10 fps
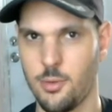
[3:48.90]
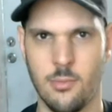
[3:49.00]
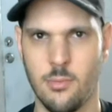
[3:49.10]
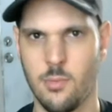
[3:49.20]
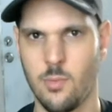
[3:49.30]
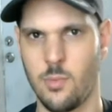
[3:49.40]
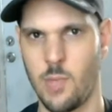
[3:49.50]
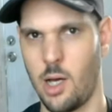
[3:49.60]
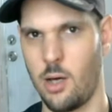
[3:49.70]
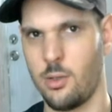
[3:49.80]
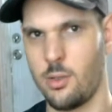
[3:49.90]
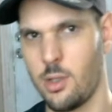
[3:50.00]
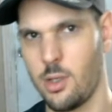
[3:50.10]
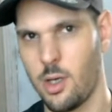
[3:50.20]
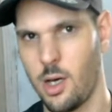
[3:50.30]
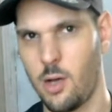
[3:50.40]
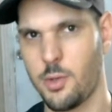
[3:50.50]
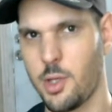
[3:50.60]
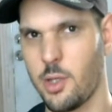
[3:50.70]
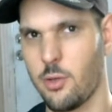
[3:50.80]
Now, I don't think
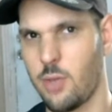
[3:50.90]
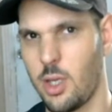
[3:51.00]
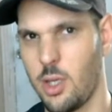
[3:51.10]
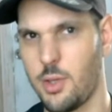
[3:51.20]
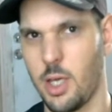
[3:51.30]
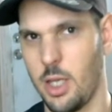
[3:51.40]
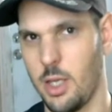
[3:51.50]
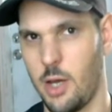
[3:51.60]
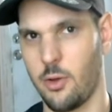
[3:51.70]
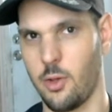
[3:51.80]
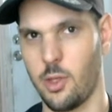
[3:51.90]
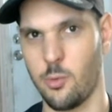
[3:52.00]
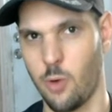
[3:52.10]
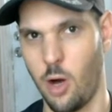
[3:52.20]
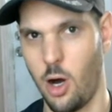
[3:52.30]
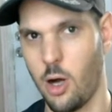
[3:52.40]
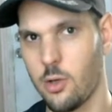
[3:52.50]
there's anything inherently wrong